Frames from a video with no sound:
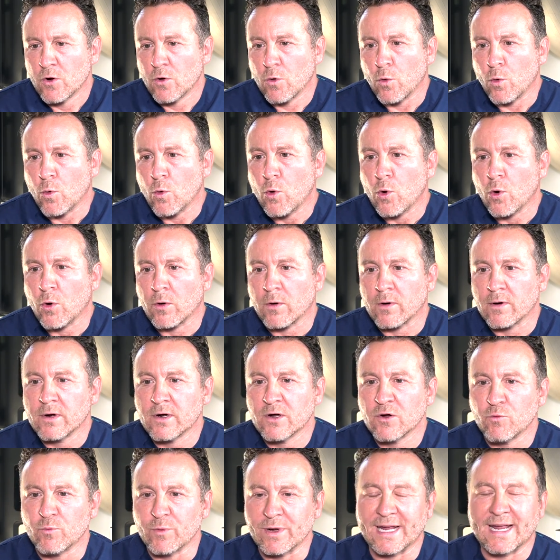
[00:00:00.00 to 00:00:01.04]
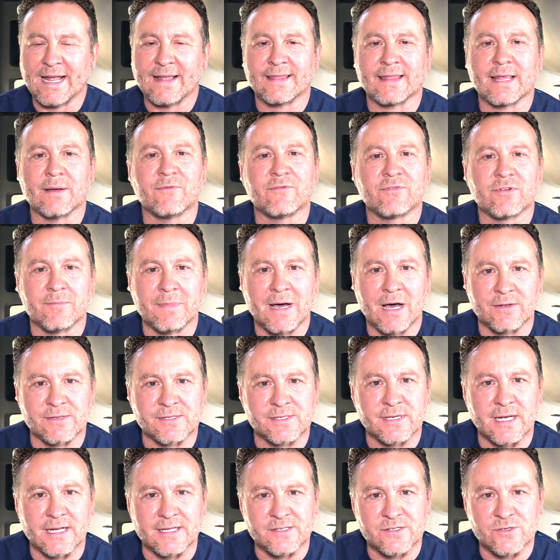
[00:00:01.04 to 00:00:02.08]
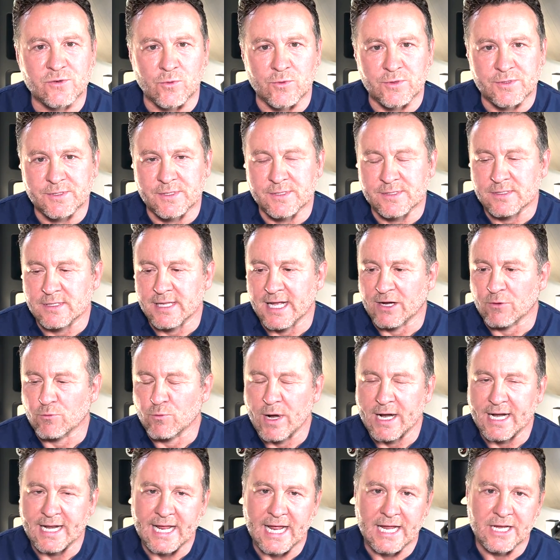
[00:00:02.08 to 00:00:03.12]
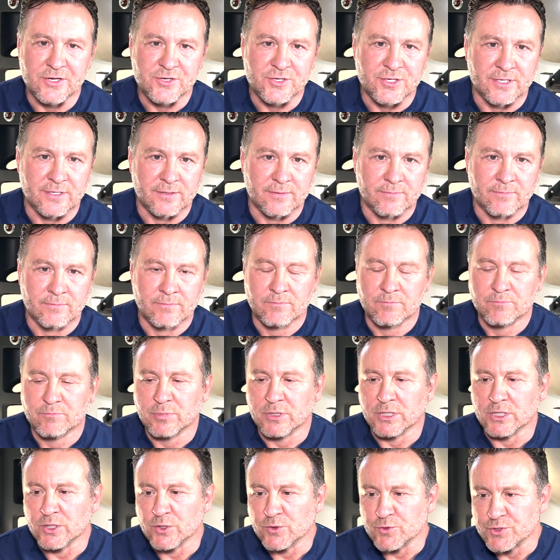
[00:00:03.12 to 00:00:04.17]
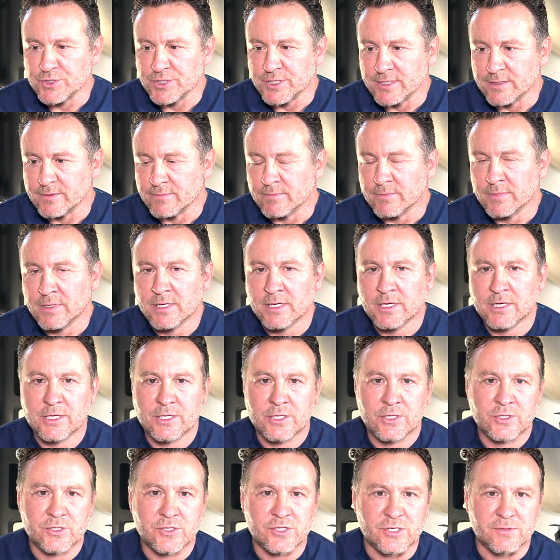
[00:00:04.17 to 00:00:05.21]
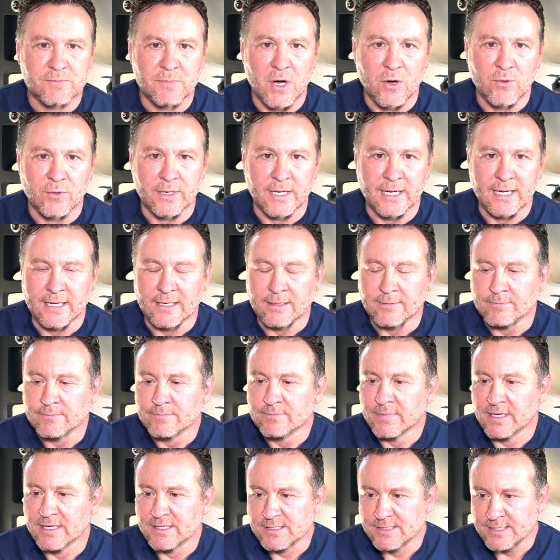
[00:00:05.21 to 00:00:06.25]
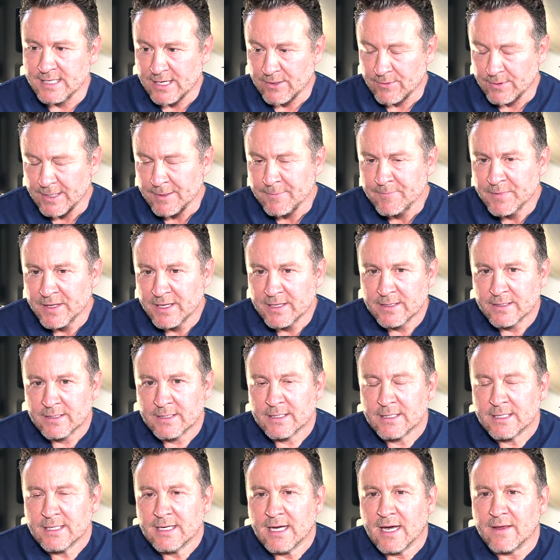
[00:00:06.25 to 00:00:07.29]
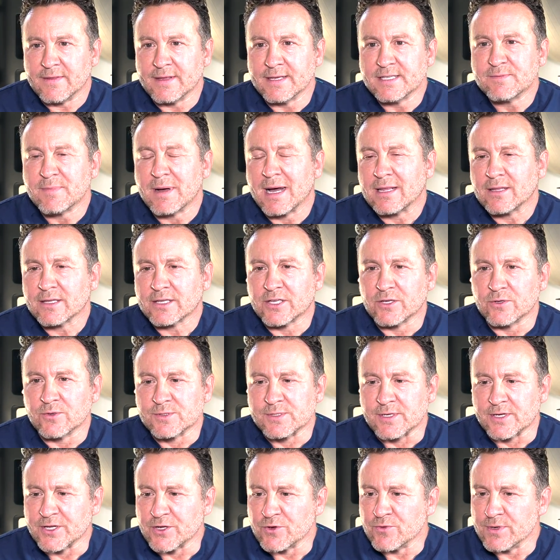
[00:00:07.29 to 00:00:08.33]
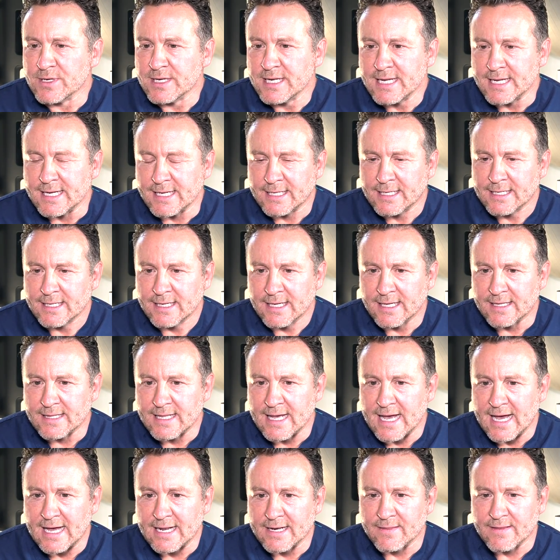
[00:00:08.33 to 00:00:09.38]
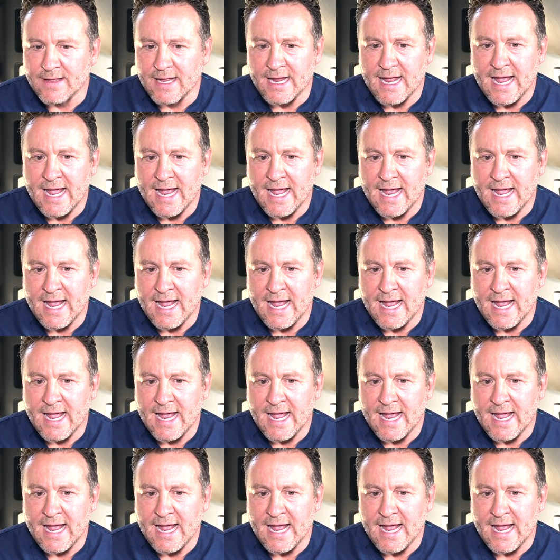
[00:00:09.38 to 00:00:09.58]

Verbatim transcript: or we get them from outside sources like radiation, pollution, smoking, etc. And these molecules are unique in that they